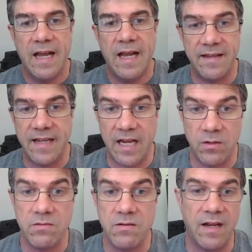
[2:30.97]
And now,
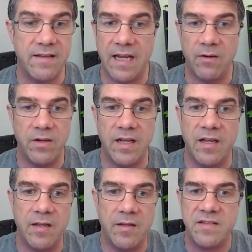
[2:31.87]
and now it,
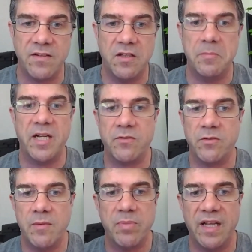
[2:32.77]
uh, it's all about
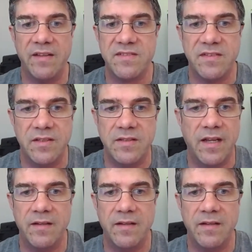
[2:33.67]
growing plants and,